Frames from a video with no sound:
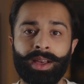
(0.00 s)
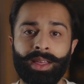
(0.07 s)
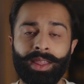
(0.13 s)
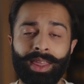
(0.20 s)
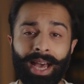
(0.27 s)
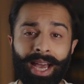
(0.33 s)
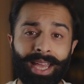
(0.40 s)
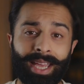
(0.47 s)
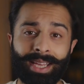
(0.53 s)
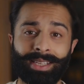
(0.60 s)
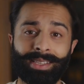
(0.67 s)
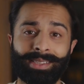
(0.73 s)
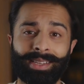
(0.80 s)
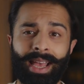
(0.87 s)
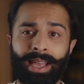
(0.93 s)
that
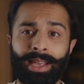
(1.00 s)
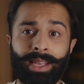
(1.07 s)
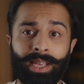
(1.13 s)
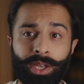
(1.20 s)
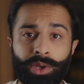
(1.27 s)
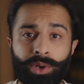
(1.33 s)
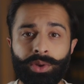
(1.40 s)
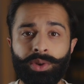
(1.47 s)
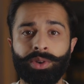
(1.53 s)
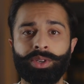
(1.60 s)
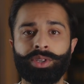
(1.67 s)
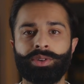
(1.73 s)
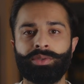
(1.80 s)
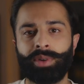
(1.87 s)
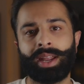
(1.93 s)
is a
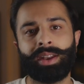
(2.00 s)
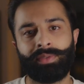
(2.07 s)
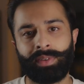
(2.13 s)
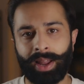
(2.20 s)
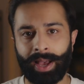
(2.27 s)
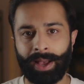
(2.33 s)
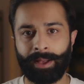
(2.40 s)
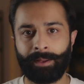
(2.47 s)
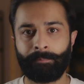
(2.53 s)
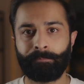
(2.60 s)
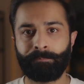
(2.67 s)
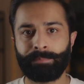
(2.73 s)
huge red flag.